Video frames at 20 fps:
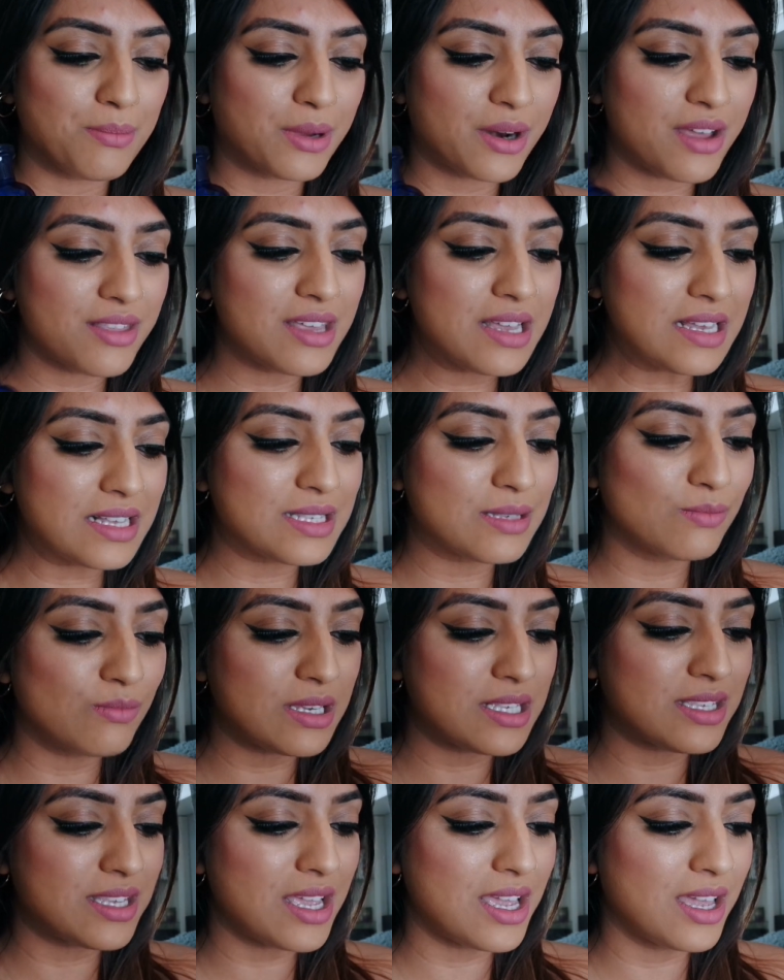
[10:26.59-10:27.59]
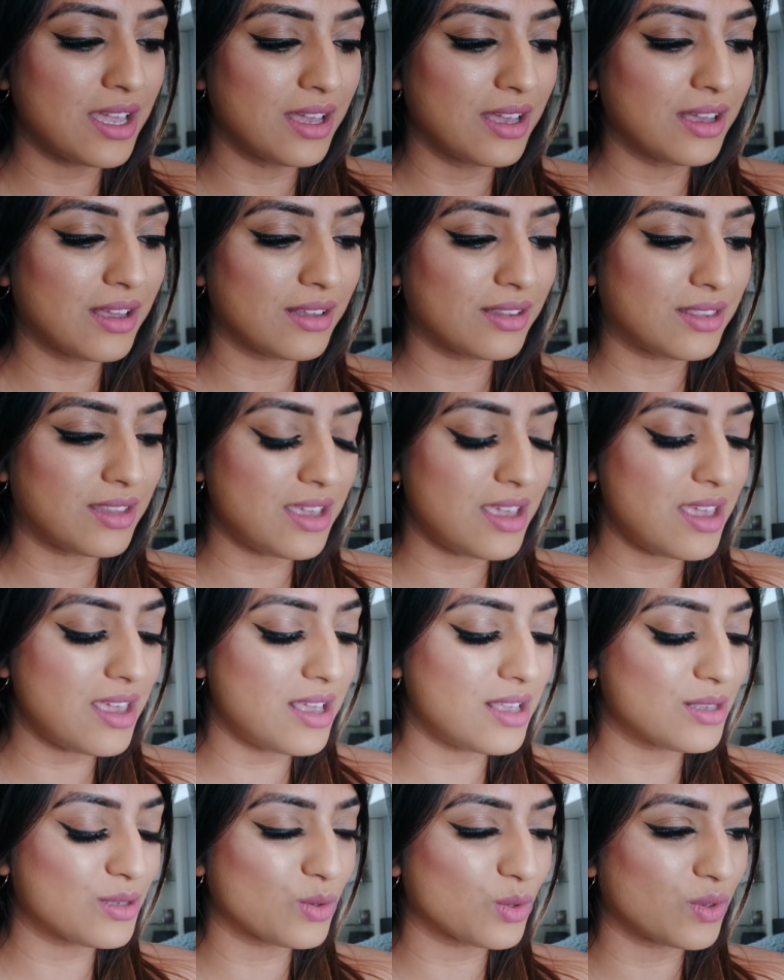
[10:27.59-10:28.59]
but I think it's missing
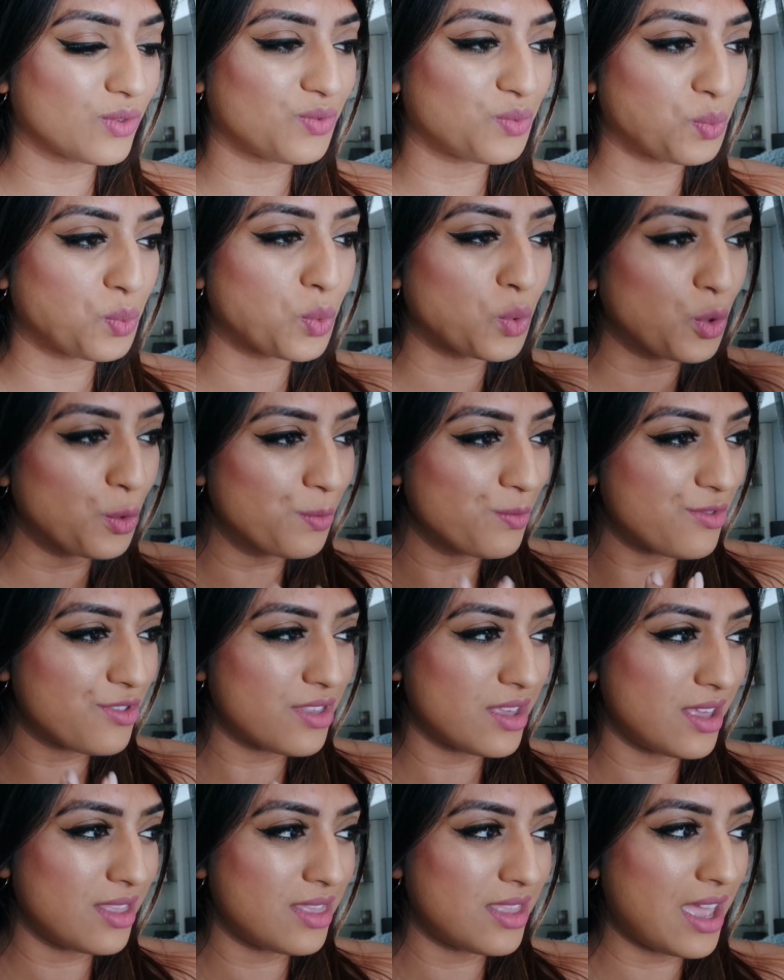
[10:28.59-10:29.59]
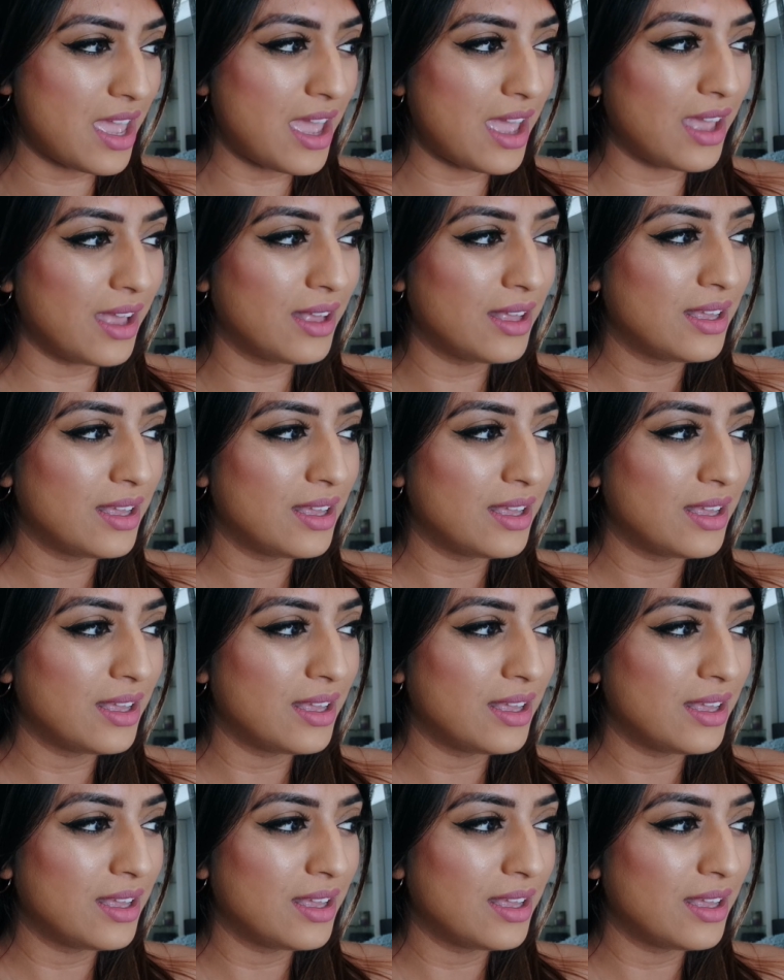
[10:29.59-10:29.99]
the sort of warmth in there.